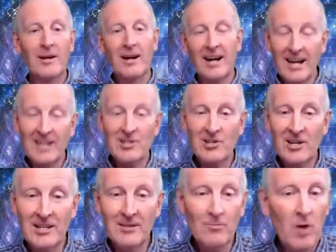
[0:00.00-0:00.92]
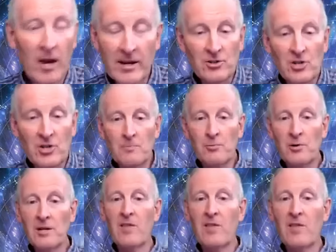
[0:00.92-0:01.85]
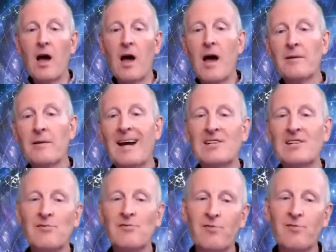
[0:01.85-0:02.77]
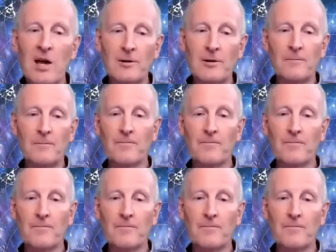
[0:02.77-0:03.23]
And actually, I could just breathe. I began to flow.